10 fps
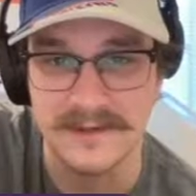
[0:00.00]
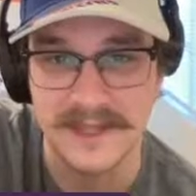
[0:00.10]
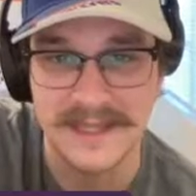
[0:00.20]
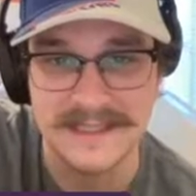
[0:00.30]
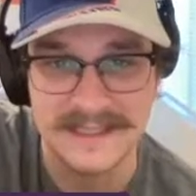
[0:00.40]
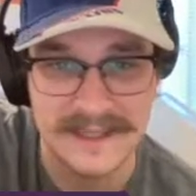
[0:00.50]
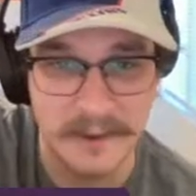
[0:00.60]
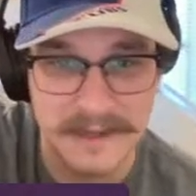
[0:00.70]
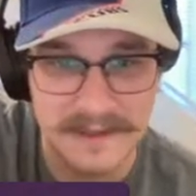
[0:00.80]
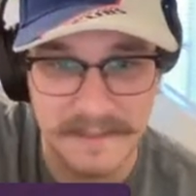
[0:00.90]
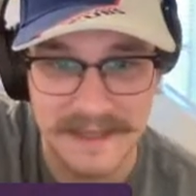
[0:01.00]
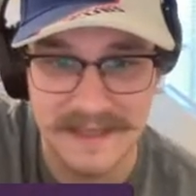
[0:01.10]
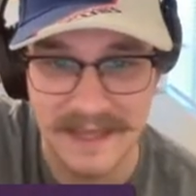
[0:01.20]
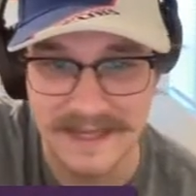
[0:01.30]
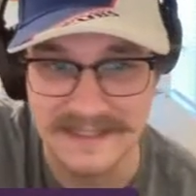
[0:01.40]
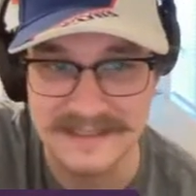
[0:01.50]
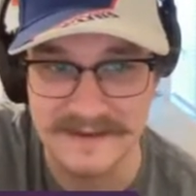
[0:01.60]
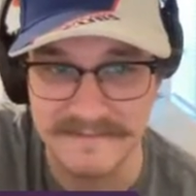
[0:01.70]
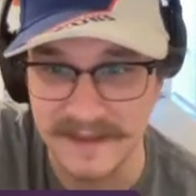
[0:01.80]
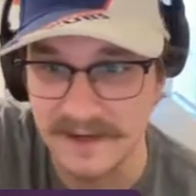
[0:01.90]
think this is going to be like a
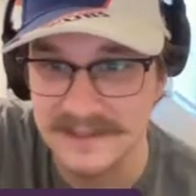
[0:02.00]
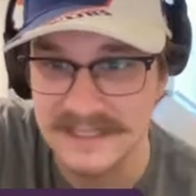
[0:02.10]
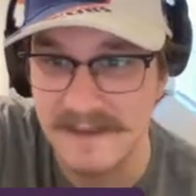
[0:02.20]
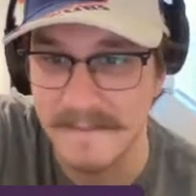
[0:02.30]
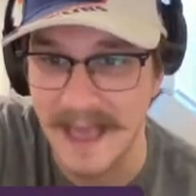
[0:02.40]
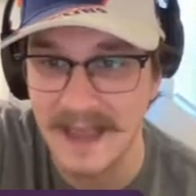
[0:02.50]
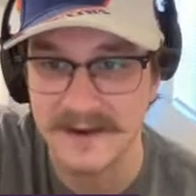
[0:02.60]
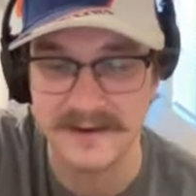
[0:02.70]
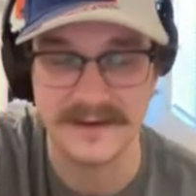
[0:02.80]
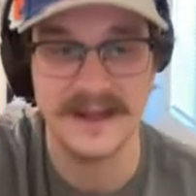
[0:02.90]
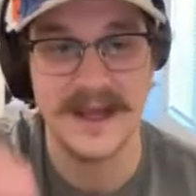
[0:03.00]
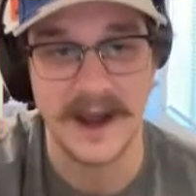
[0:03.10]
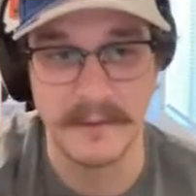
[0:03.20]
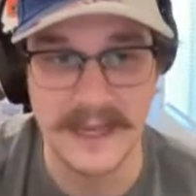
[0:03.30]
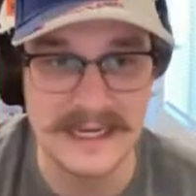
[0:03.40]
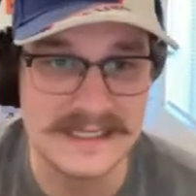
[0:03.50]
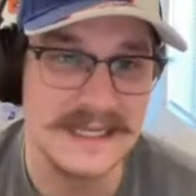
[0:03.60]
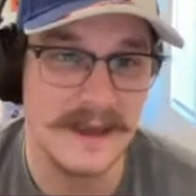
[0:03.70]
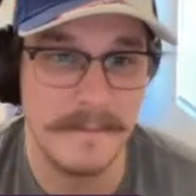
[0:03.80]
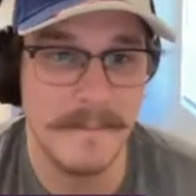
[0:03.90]
severe step back, or are we going to
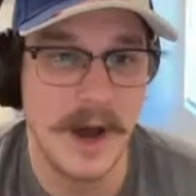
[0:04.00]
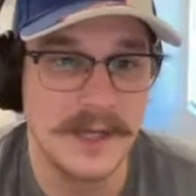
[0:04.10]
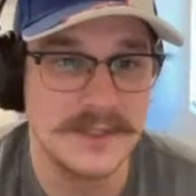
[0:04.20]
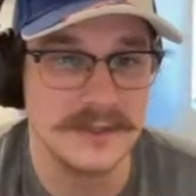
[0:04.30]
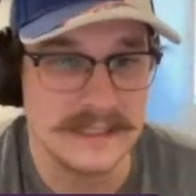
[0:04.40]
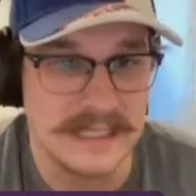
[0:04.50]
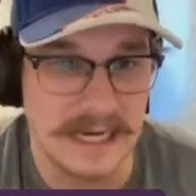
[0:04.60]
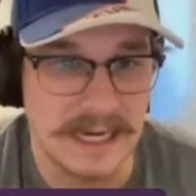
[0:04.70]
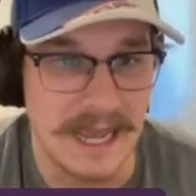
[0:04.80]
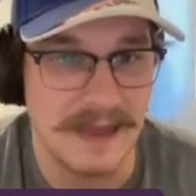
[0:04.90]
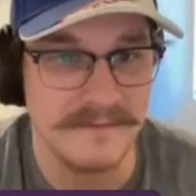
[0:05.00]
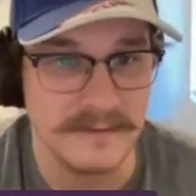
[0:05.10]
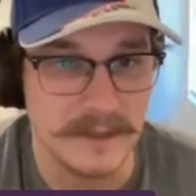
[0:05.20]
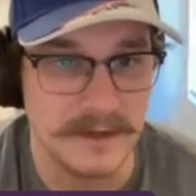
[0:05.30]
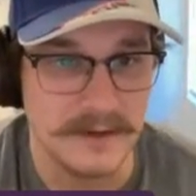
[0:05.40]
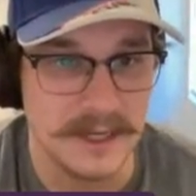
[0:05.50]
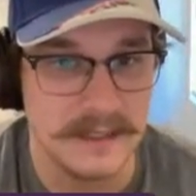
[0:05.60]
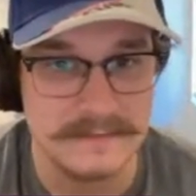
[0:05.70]
see a monstrous second half from Acuna?